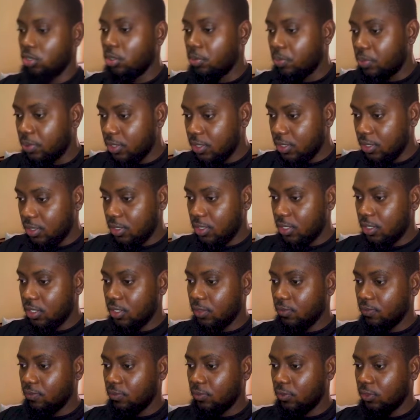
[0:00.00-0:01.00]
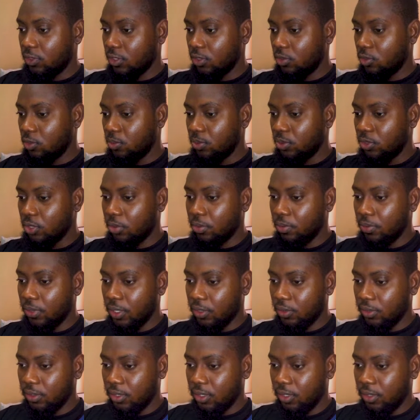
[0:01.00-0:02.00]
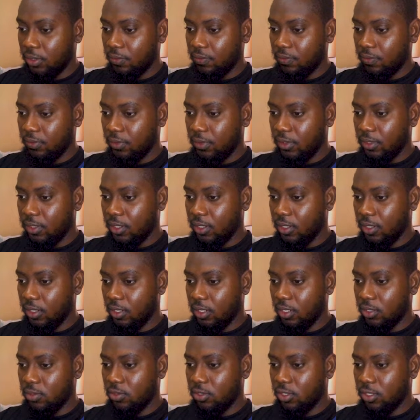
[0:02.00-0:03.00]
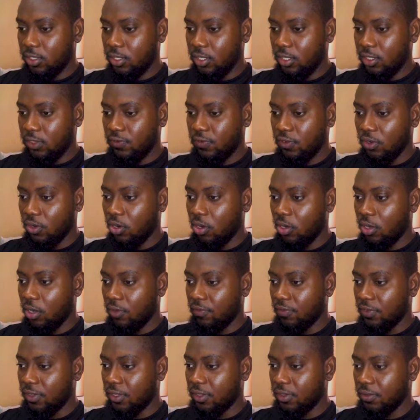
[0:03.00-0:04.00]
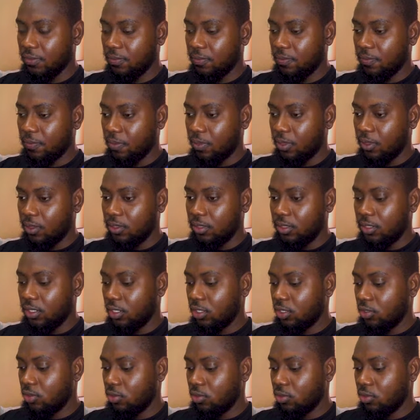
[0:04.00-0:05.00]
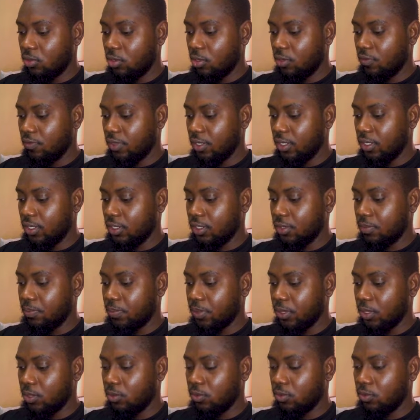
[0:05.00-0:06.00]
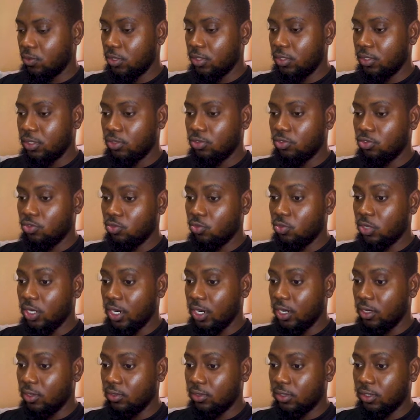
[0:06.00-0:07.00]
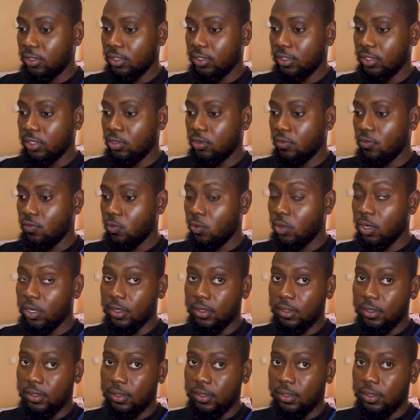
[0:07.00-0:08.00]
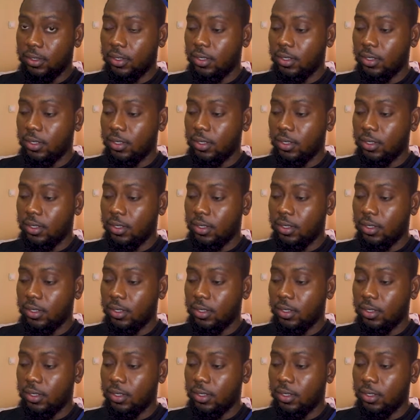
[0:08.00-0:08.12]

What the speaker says: PC, just open your browser and then you search for cover. Take note, cover is spelled with 2 R's instead of 1.